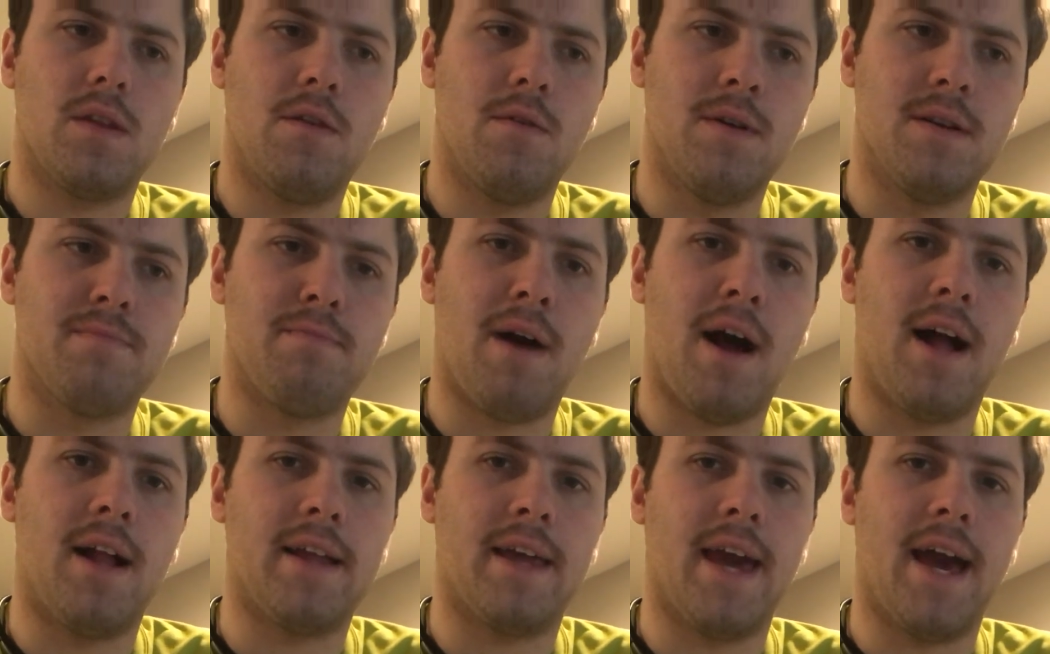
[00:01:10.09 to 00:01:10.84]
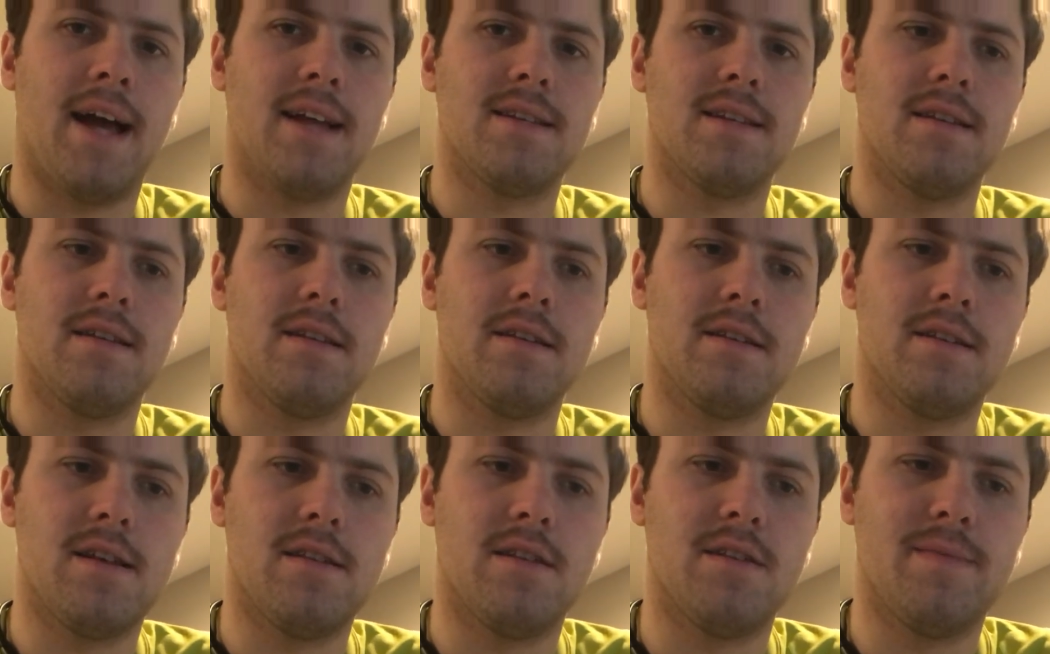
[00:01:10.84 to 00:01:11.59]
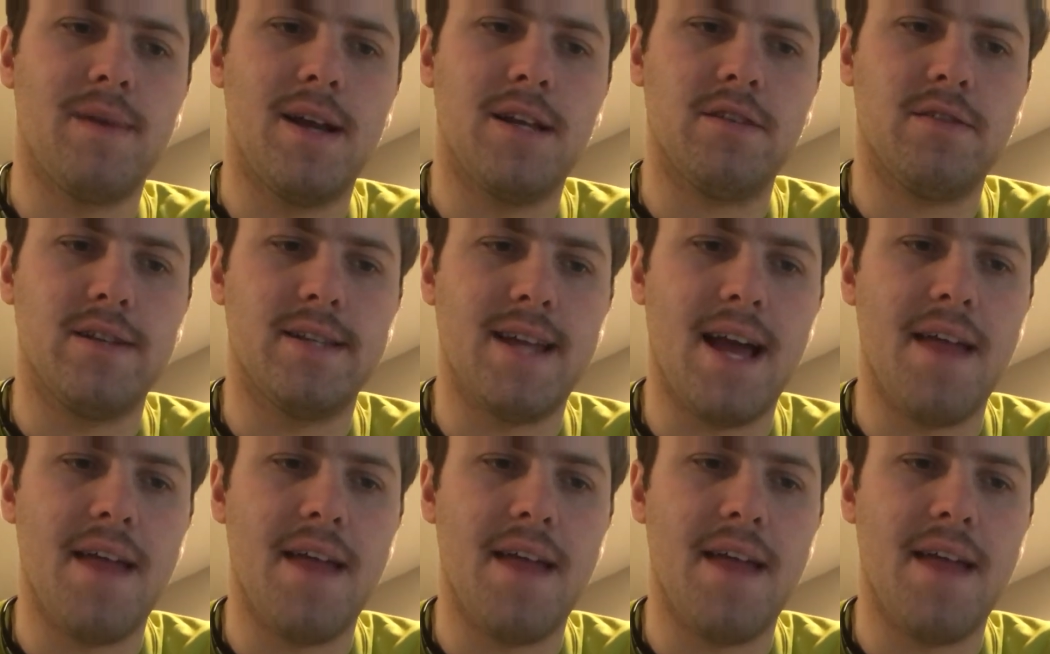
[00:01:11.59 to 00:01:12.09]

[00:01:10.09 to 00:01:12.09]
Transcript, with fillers: to his podcast, and he said there's basically